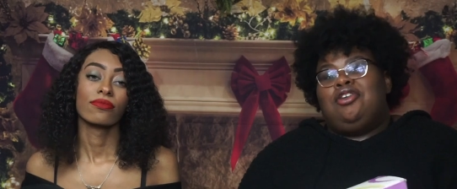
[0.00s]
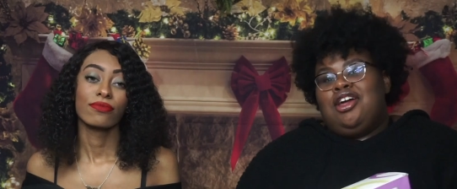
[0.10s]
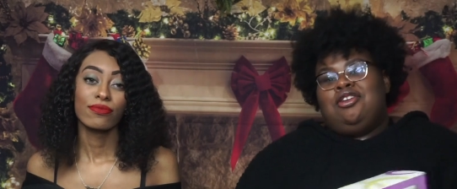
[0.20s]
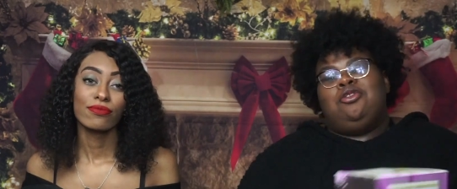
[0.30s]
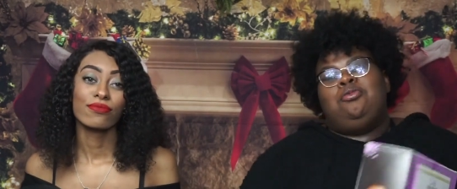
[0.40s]

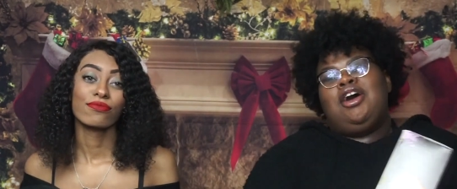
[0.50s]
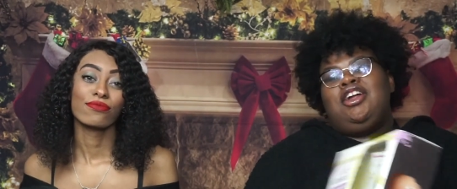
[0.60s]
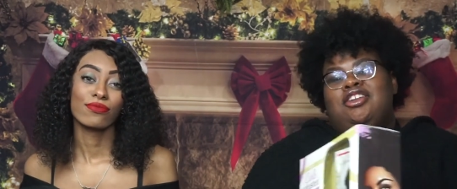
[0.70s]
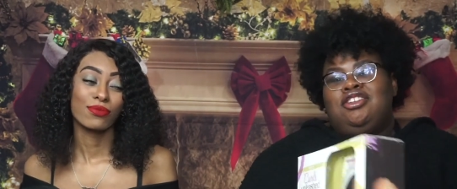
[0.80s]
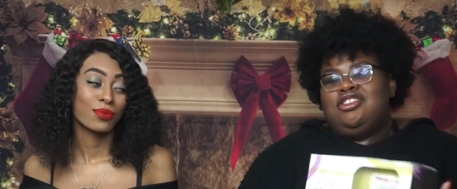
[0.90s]
Speaker 1: gotta go buy
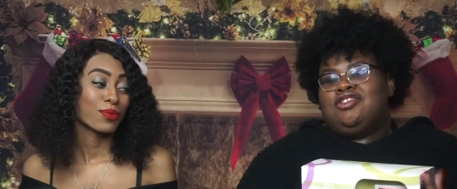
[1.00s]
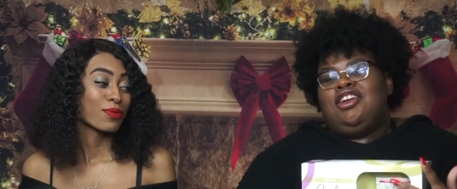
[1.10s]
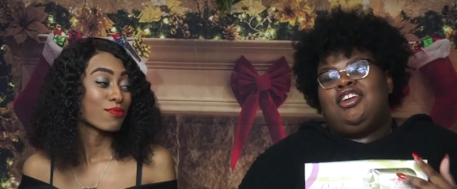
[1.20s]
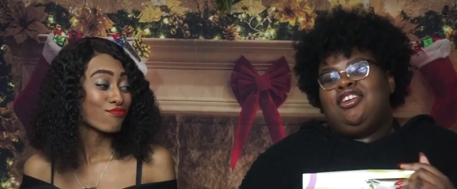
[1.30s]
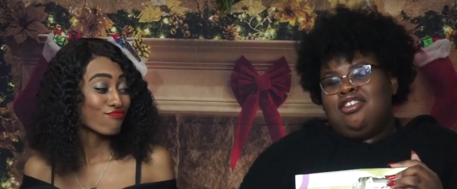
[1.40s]
another
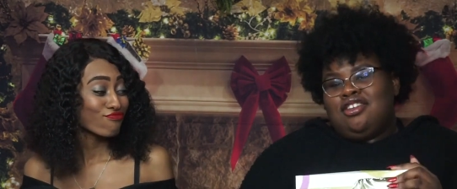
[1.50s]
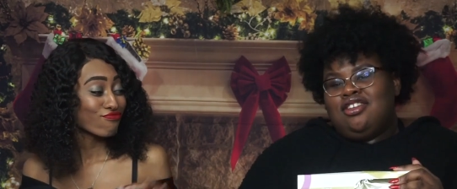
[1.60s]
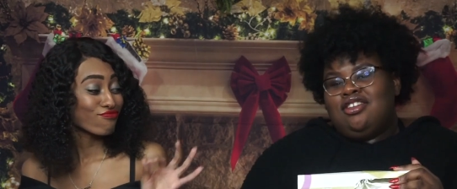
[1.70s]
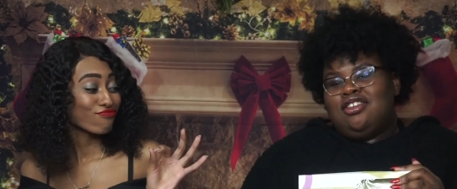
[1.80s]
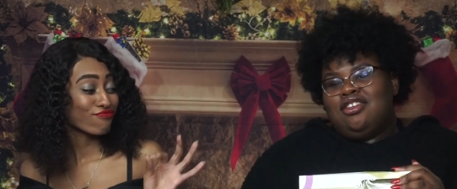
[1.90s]
right here.
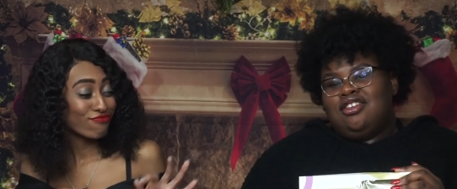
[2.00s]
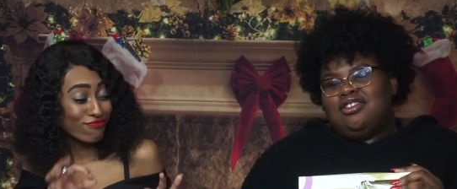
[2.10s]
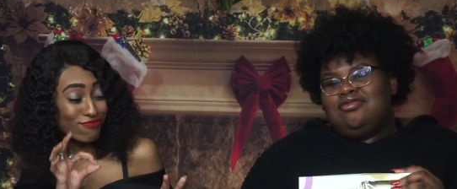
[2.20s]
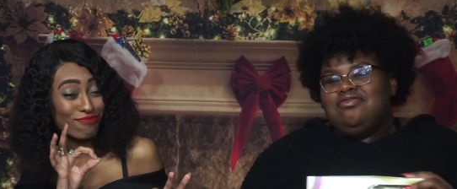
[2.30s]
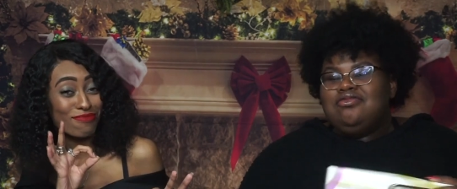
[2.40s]

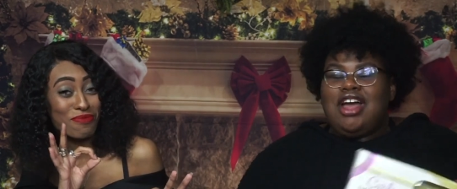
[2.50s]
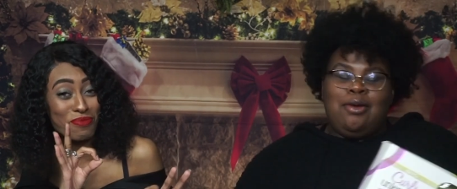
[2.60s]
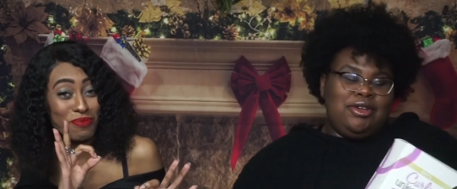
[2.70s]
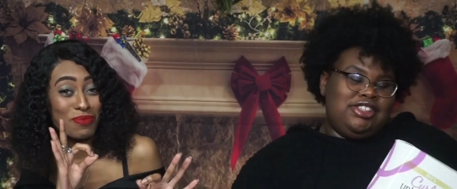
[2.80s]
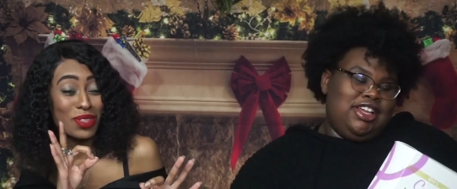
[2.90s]

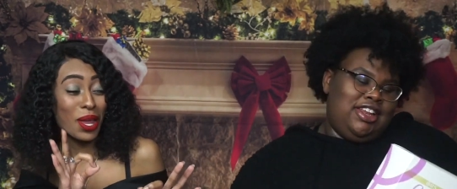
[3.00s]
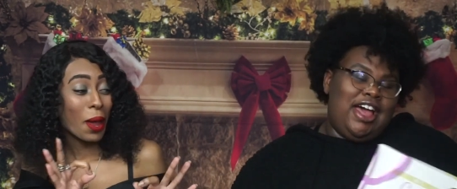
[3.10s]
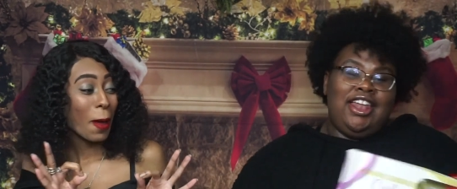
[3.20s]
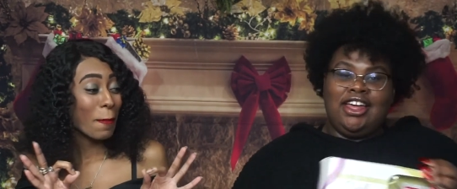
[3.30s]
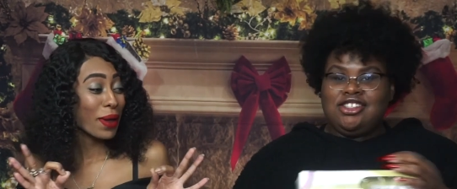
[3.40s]
I'm excited.
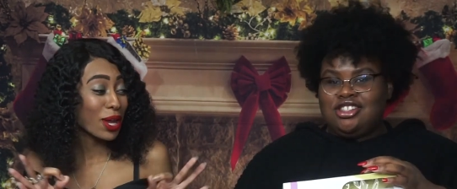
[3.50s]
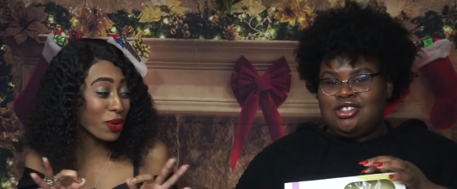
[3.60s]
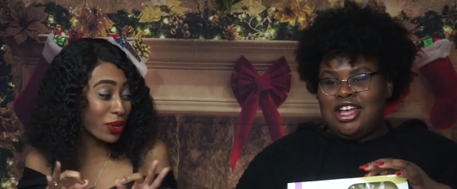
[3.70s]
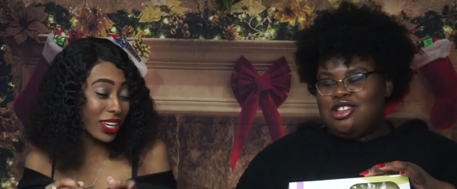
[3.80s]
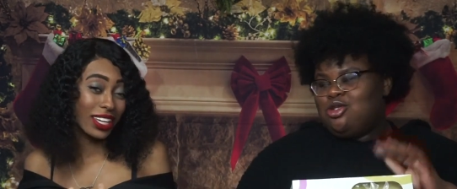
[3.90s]
I like to
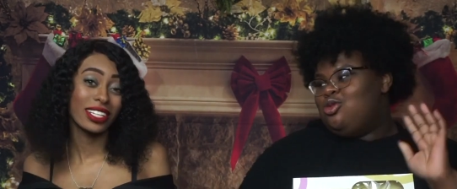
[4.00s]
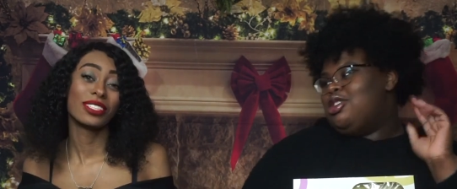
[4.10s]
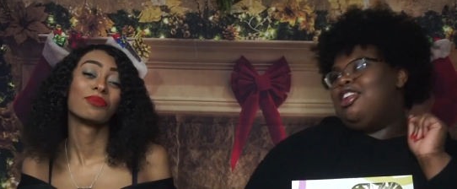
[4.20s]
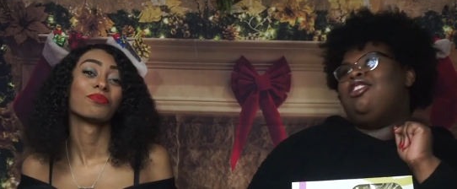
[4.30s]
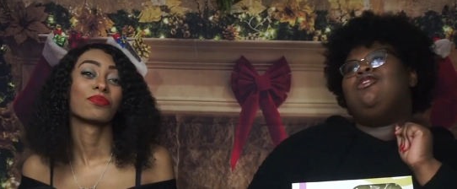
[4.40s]
test you.
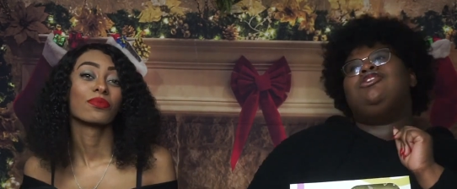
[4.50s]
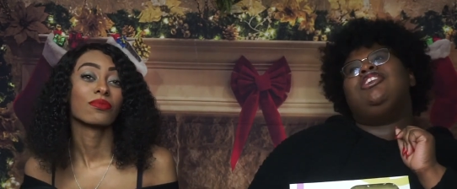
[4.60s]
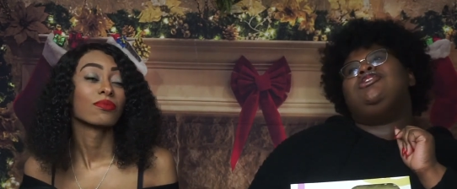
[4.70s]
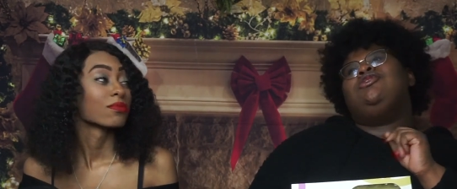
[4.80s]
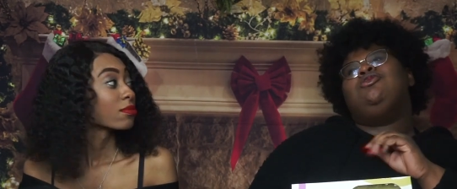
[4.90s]
I love
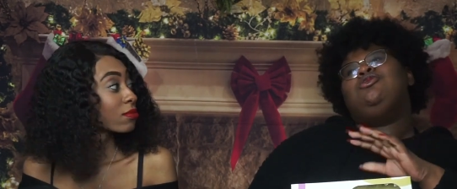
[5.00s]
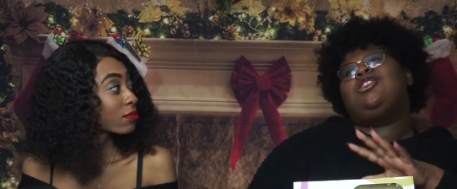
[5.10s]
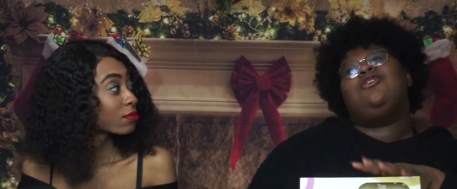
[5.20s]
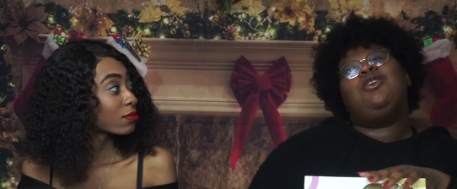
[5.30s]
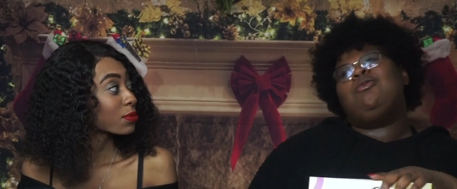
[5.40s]
testing new
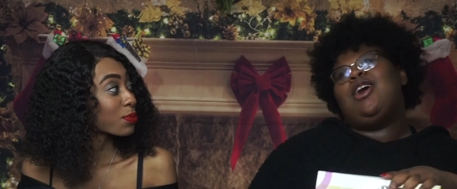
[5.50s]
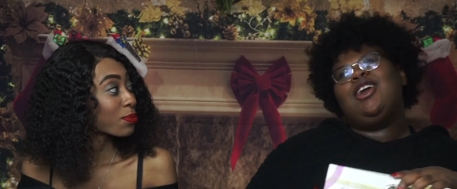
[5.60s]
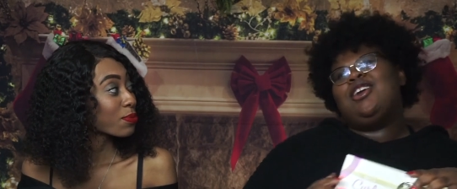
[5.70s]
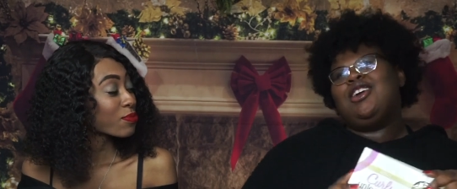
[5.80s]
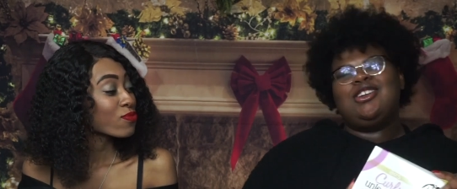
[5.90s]
stuff in my
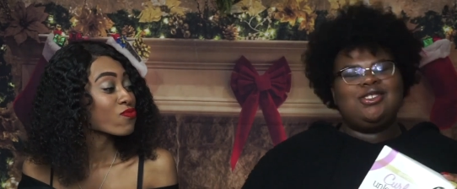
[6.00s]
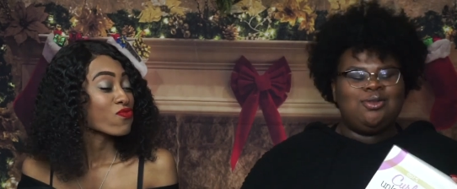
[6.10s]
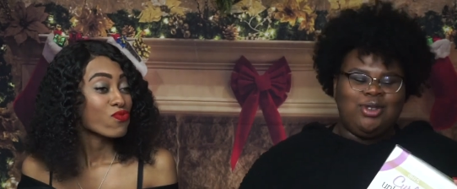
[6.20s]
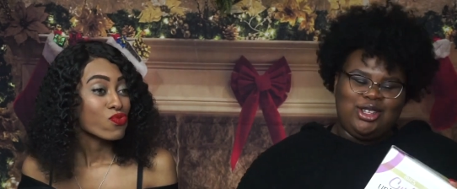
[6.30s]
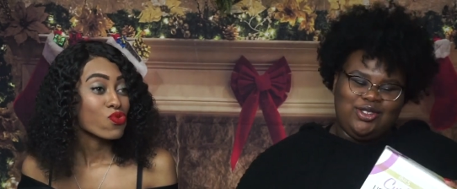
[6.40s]
hair. It's so
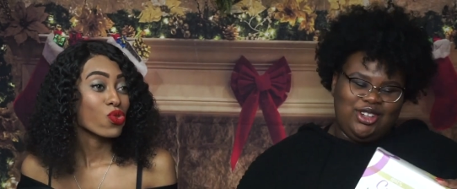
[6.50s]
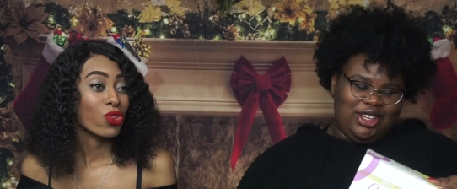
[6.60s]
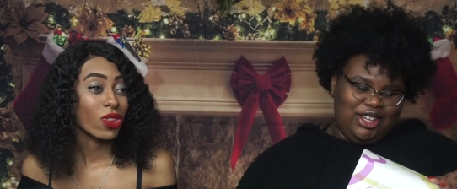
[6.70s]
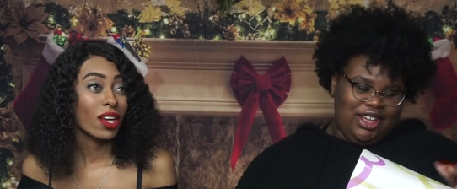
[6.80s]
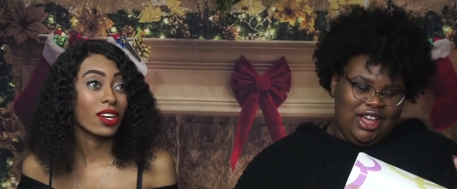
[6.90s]
much fun.
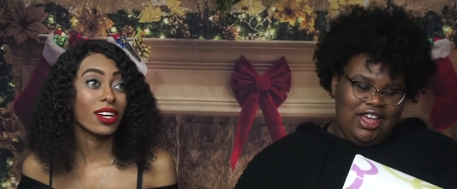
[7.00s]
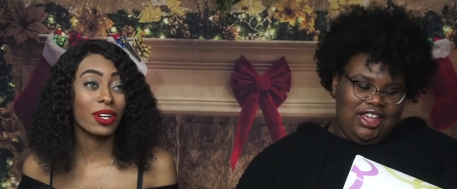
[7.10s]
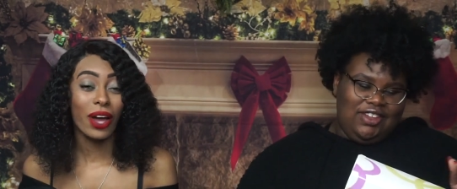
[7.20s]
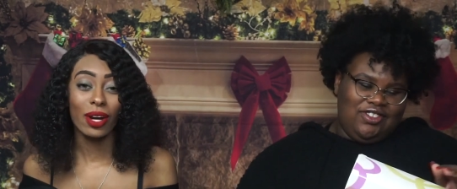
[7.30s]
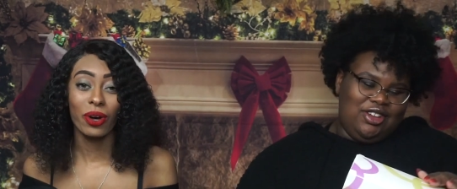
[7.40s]

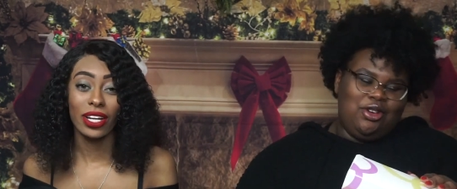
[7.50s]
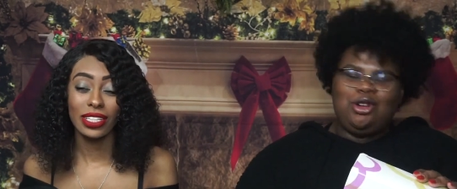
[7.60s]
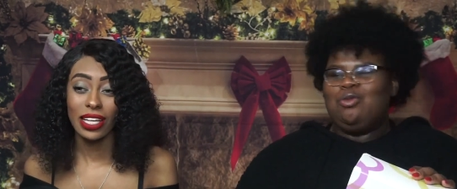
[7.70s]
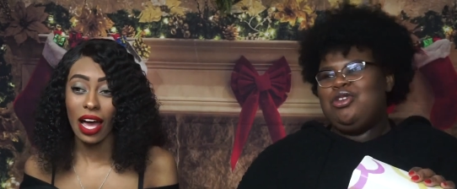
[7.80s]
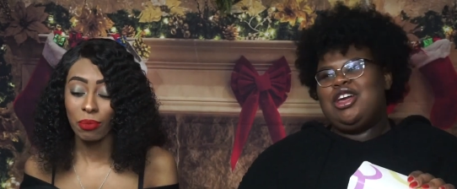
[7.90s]
Even I don't
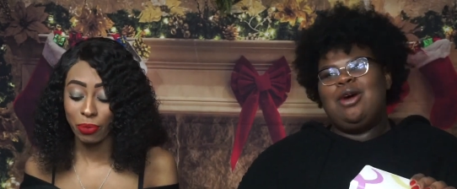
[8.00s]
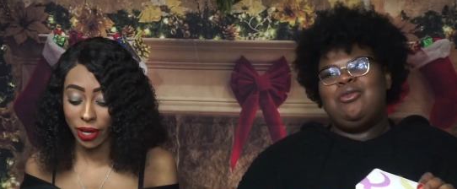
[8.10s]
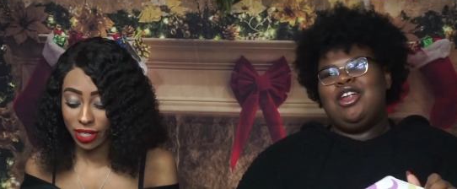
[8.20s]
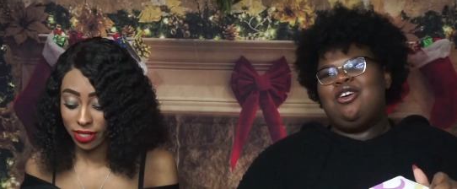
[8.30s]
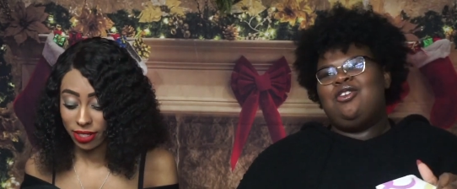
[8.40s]
though it do
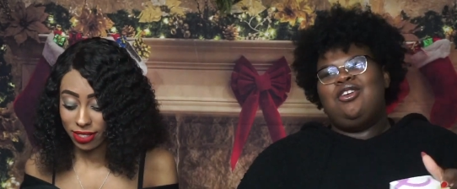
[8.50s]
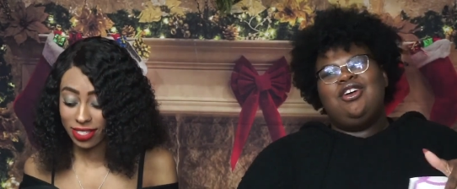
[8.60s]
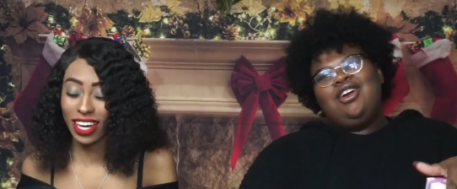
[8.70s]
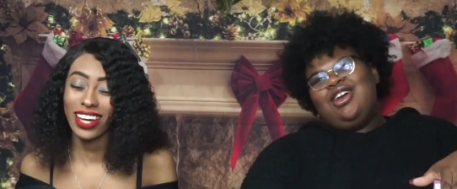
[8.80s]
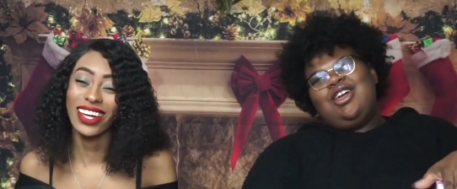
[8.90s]
coming out,
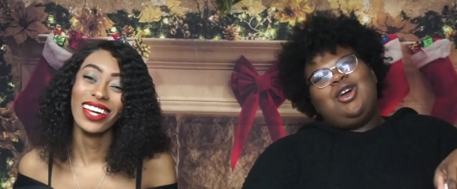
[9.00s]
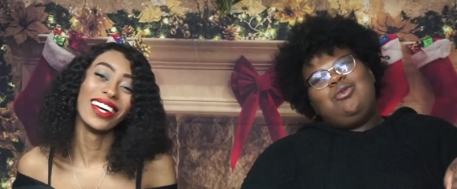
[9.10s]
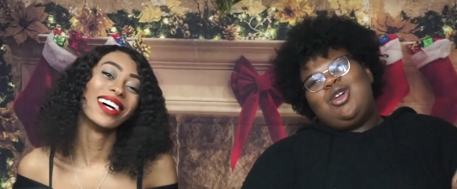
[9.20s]
it don't